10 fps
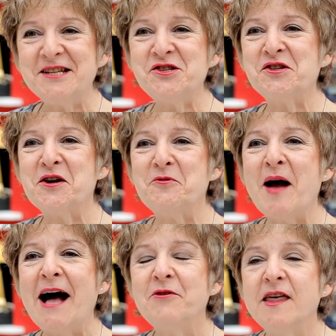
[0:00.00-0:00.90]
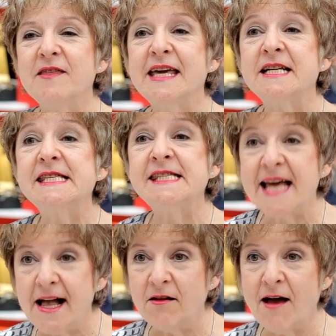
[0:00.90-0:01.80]
show how that they can
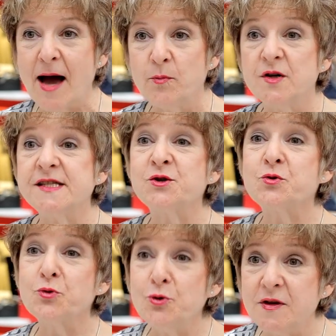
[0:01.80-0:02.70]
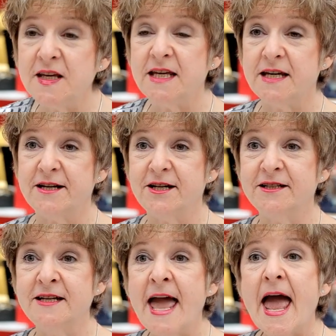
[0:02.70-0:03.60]
sell hampers through the
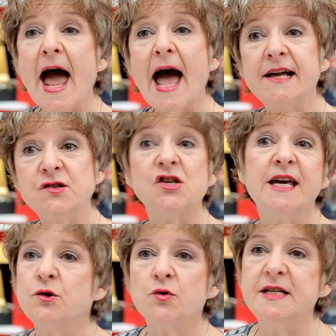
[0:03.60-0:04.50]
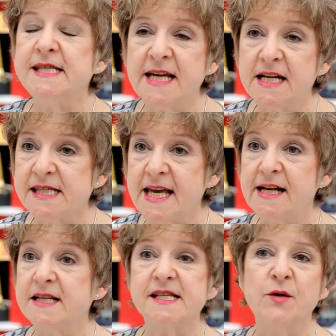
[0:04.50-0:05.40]
year and increase their
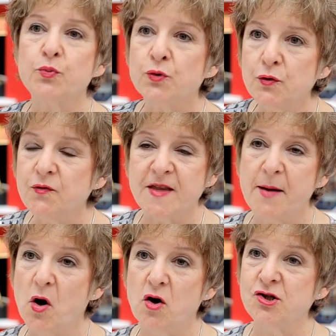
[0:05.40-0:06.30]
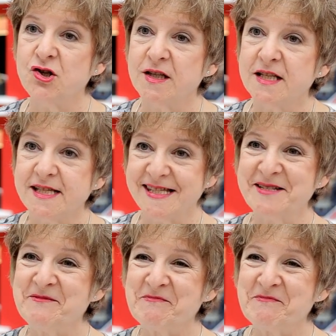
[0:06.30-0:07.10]
sales, improve their margins.